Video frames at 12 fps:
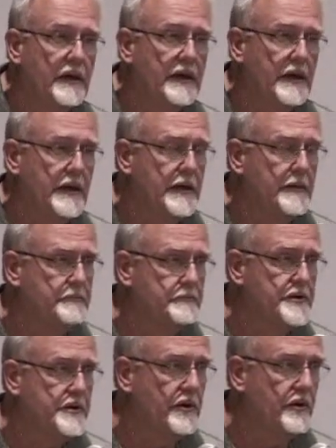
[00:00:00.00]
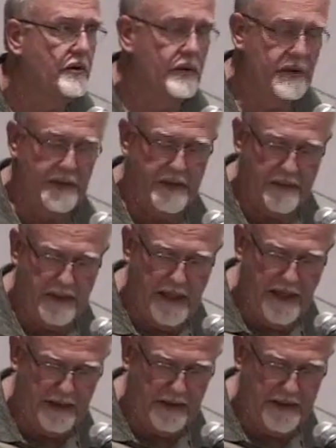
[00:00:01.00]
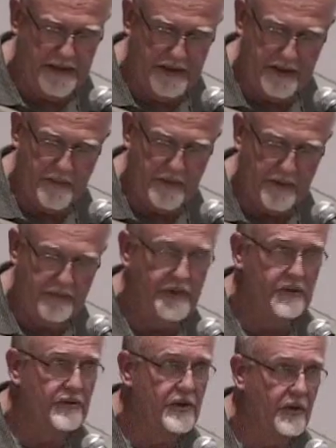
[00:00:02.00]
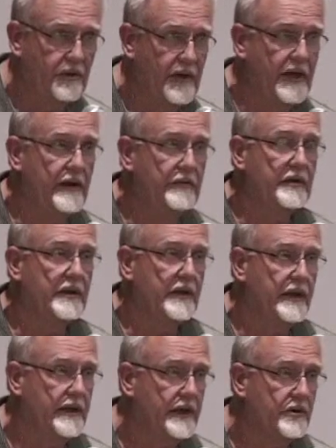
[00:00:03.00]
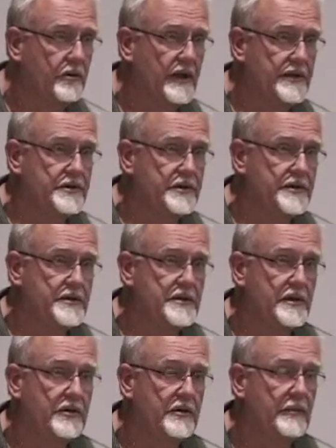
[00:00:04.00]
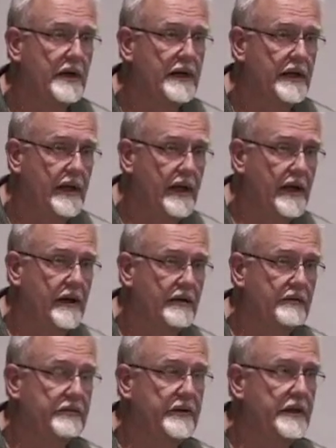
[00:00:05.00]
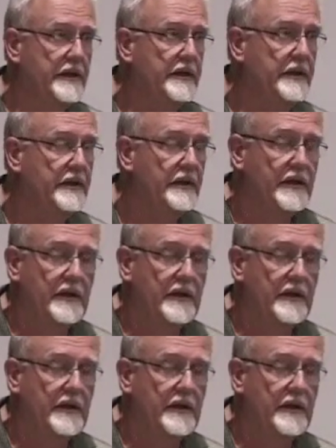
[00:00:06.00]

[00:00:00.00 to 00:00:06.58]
So the hotline number, if you don't have it, any questions that you might have, any